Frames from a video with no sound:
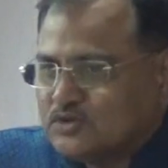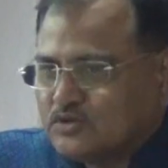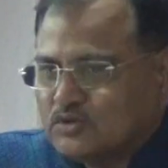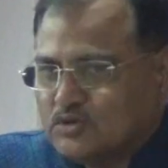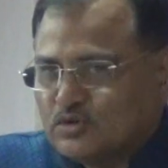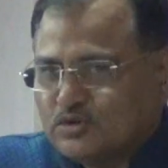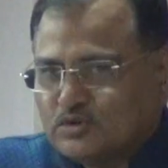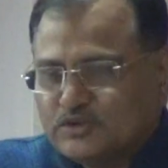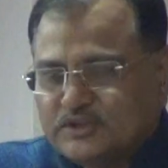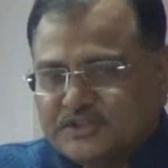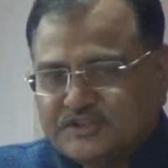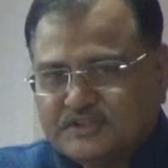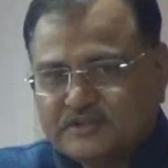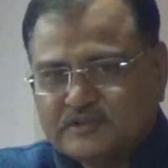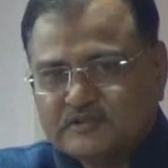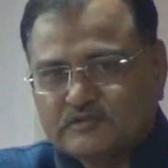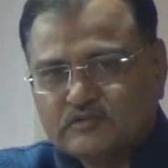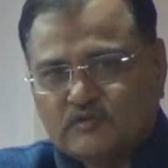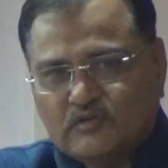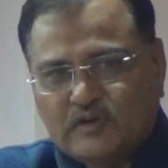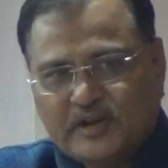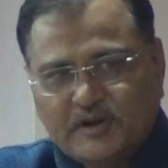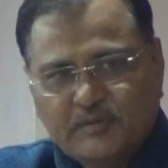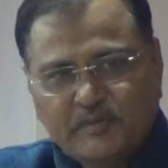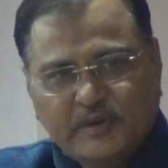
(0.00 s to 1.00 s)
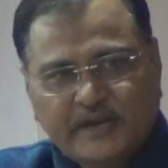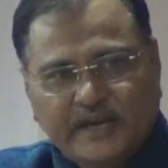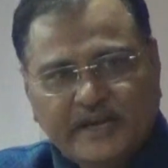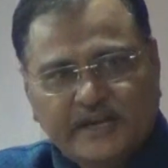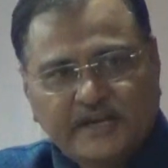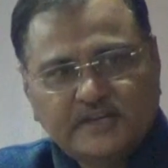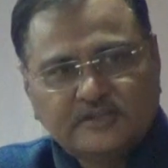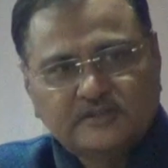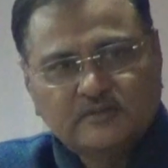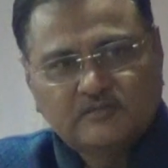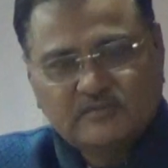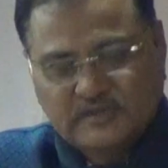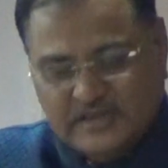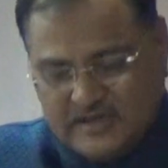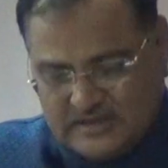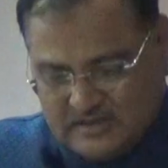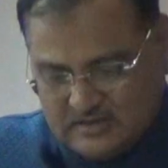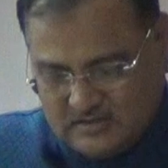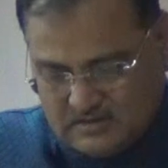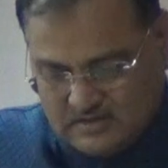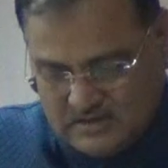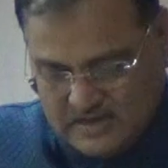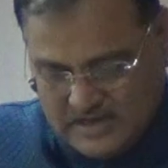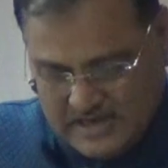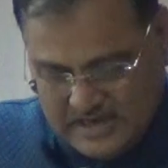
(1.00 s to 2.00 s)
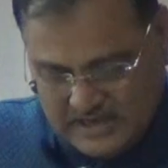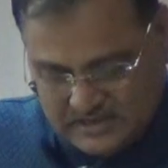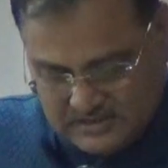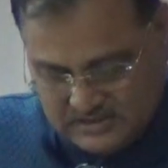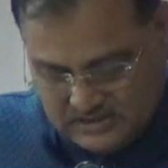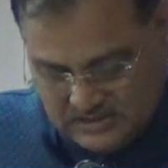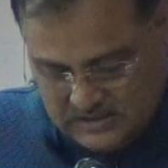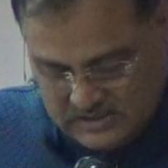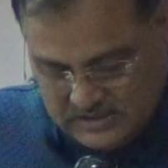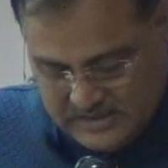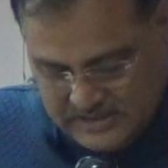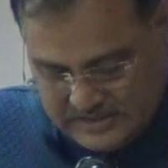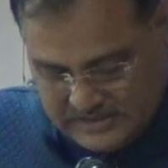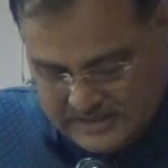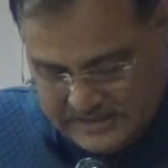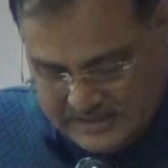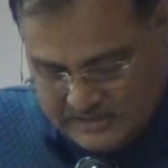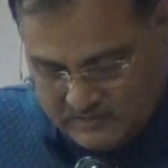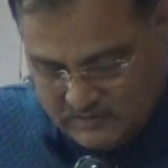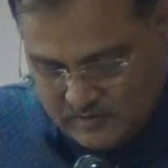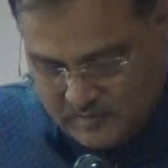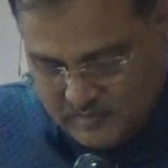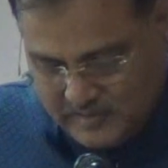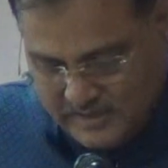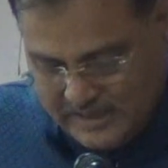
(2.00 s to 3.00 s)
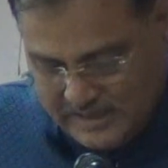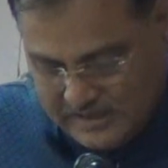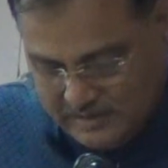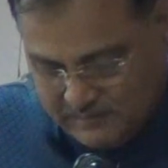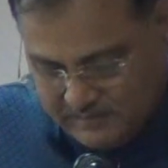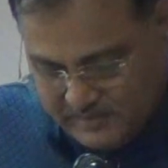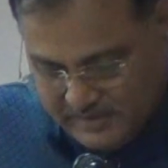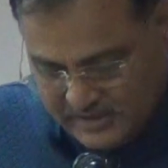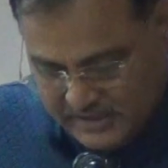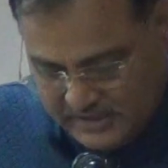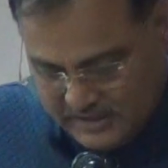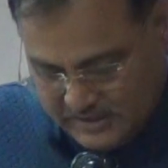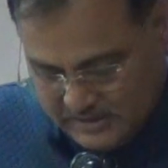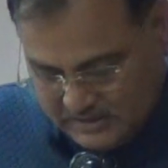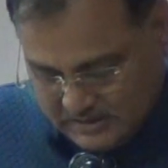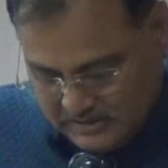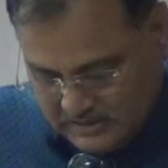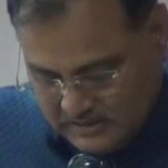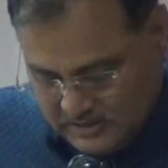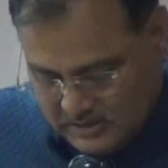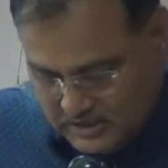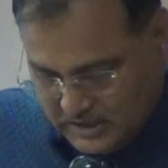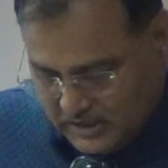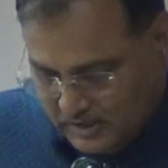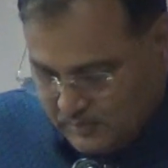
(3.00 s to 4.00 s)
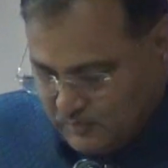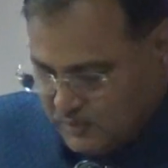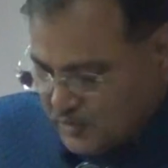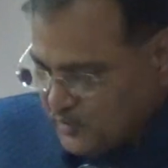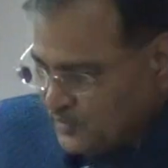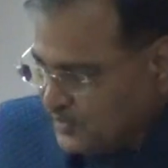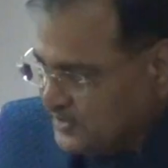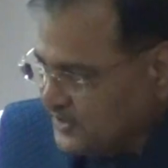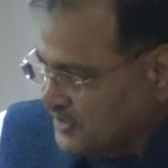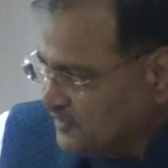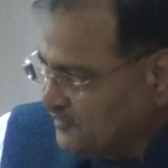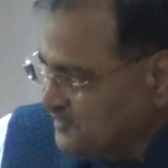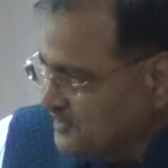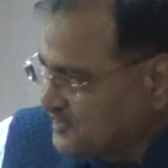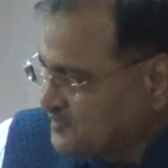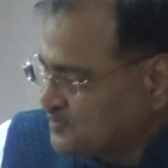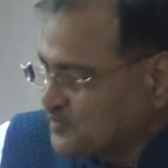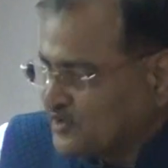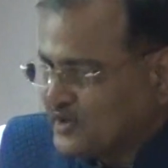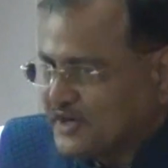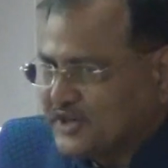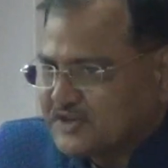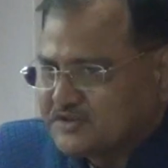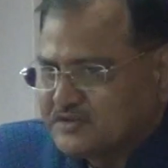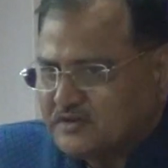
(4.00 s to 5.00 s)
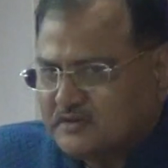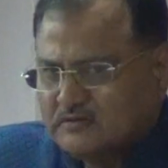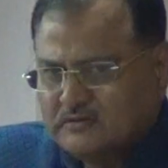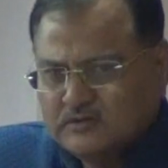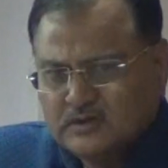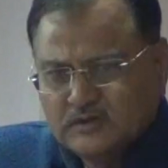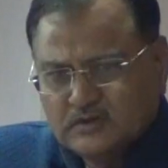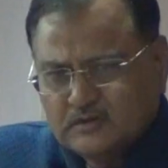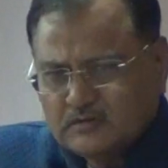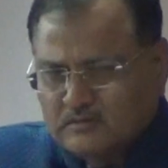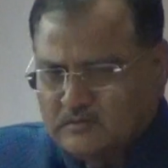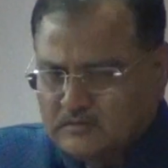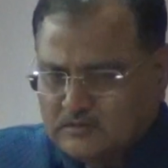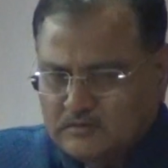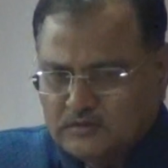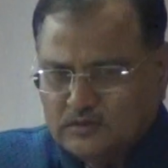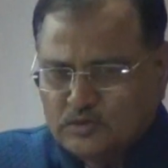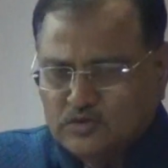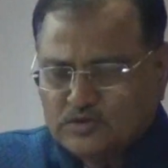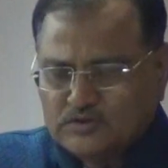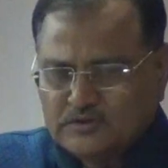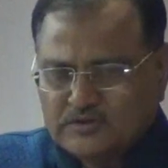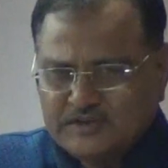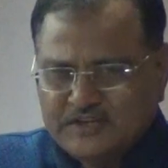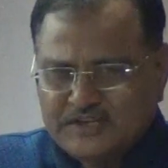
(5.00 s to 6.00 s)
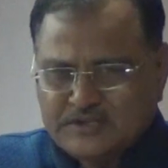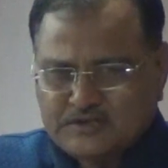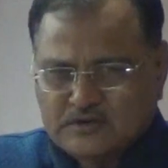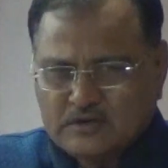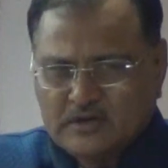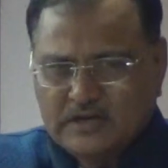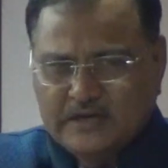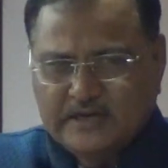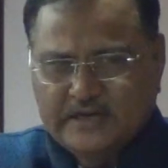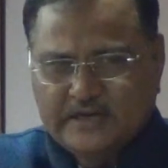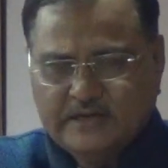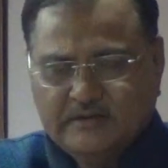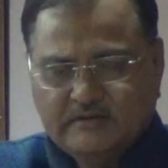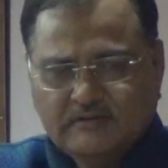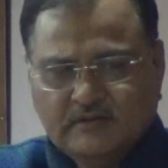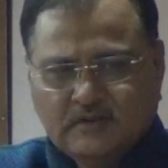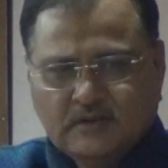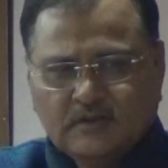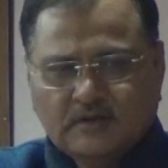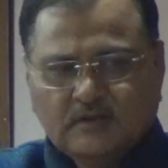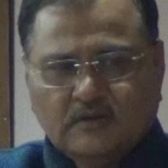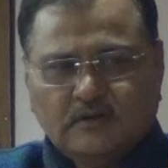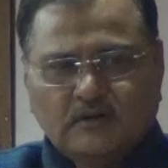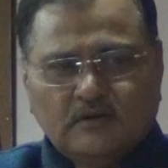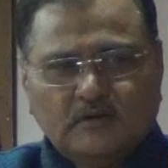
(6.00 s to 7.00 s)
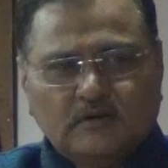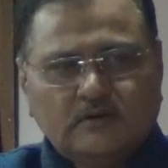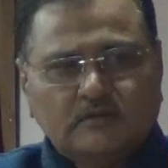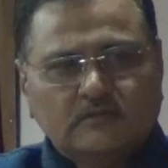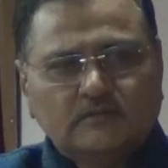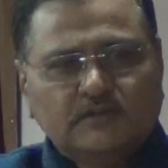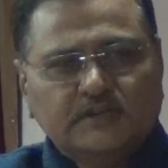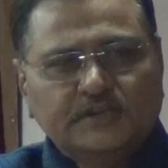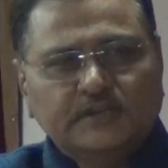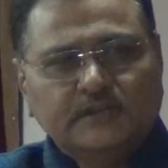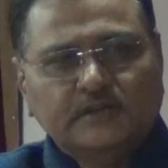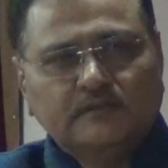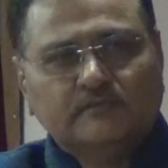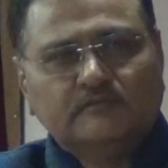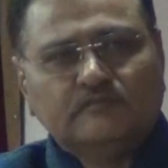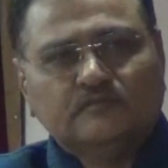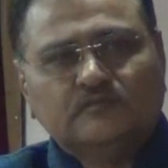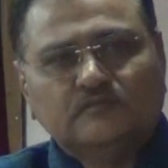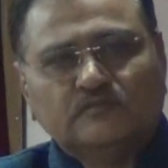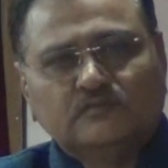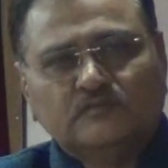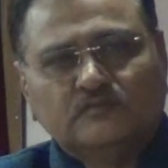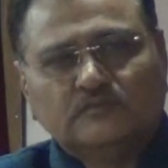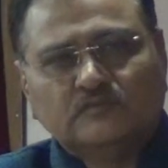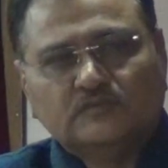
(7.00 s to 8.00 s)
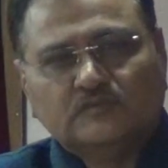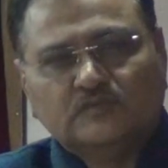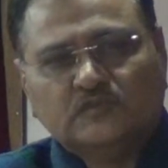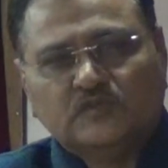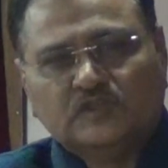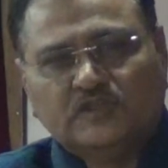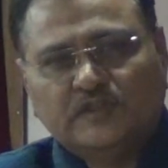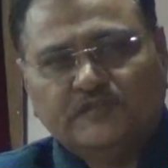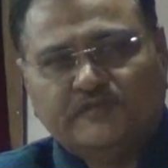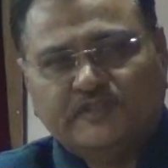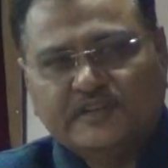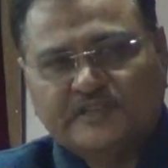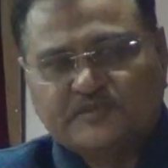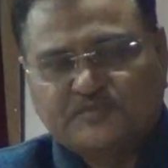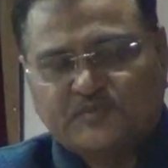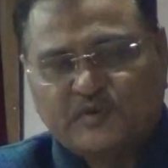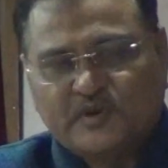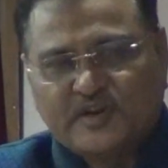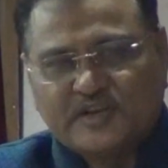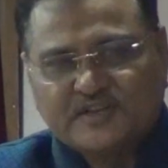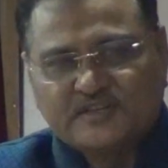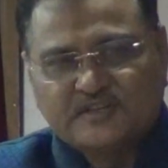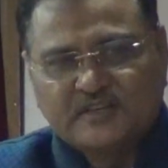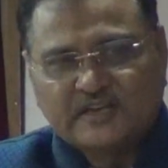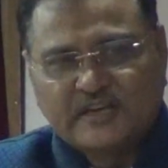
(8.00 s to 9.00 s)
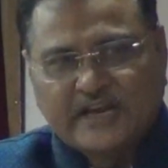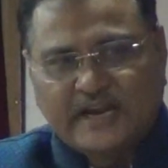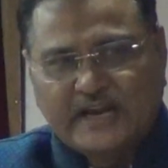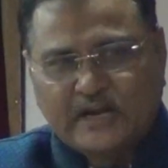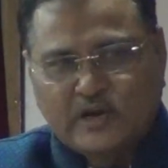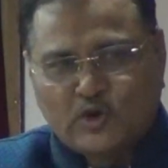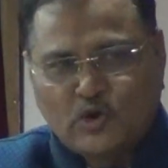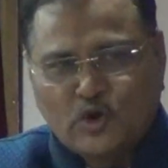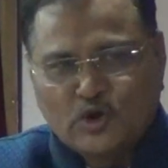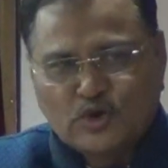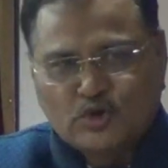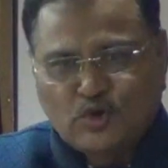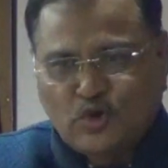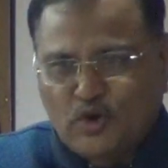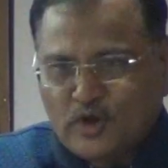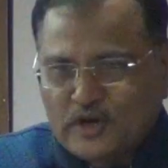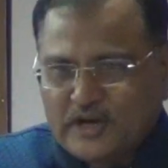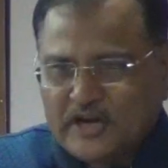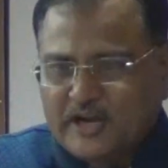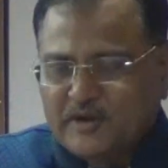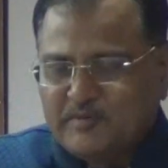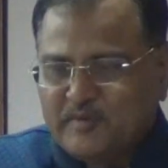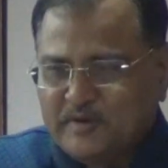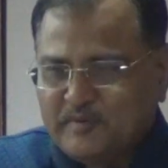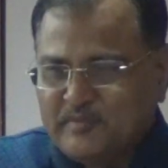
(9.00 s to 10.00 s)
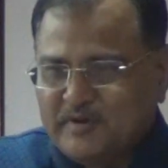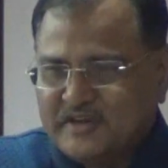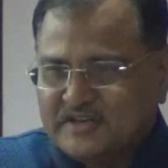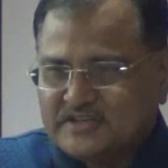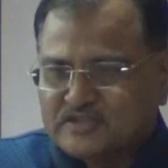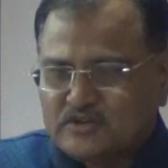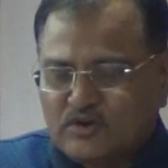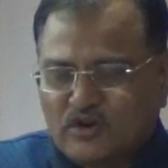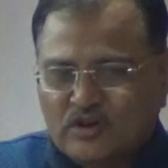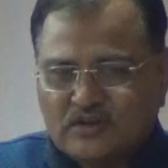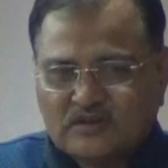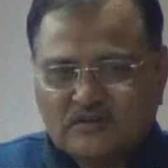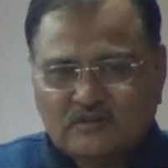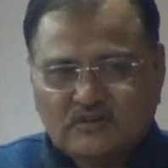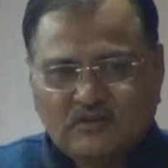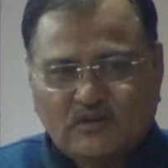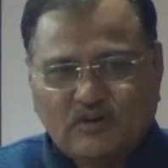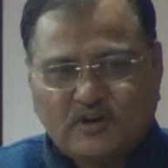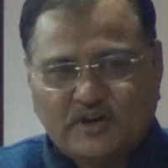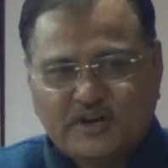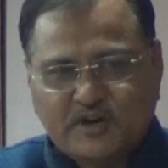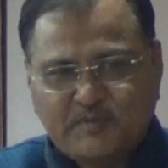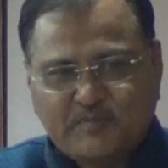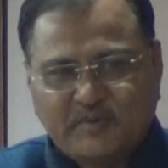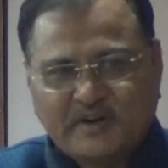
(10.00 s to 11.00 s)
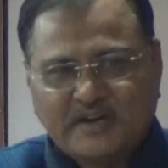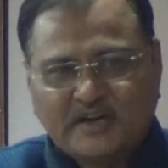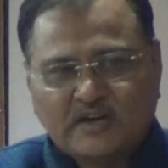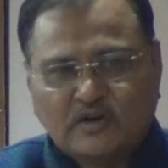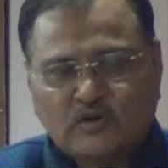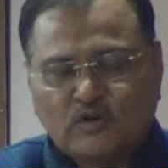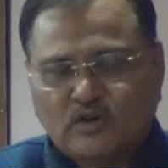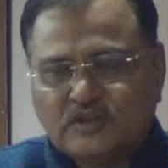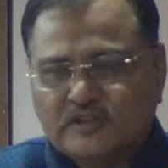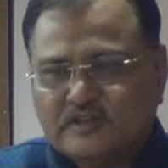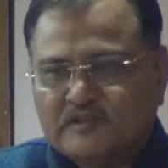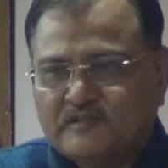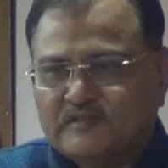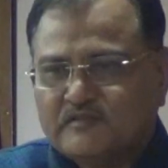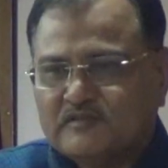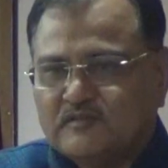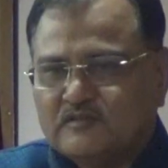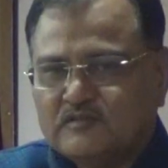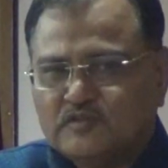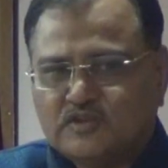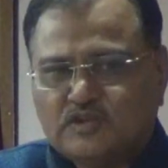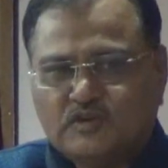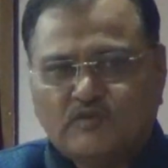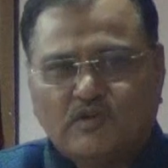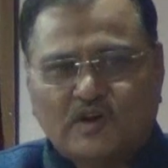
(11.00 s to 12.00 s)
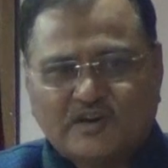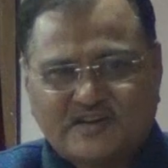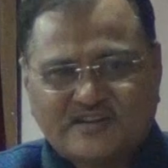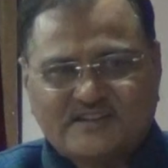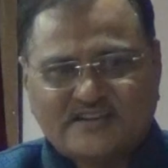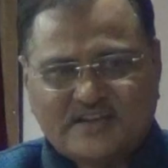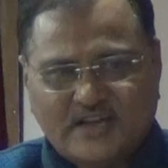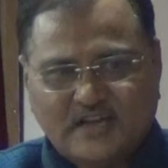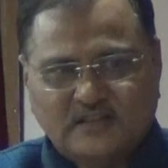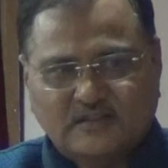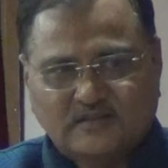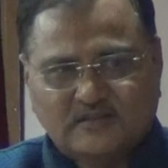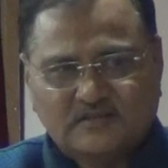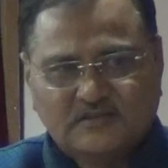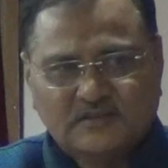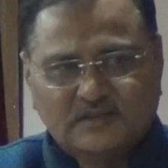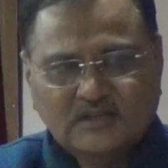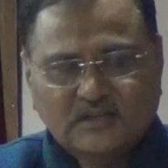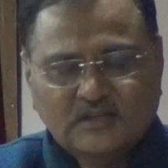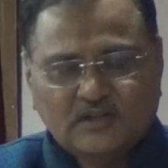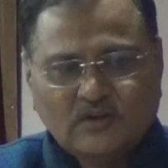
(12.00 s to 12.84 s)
So this is one mechanism that I see that will be helping in improving the fish production. Naturally, the fish production cannot only be based on or dependent on the water health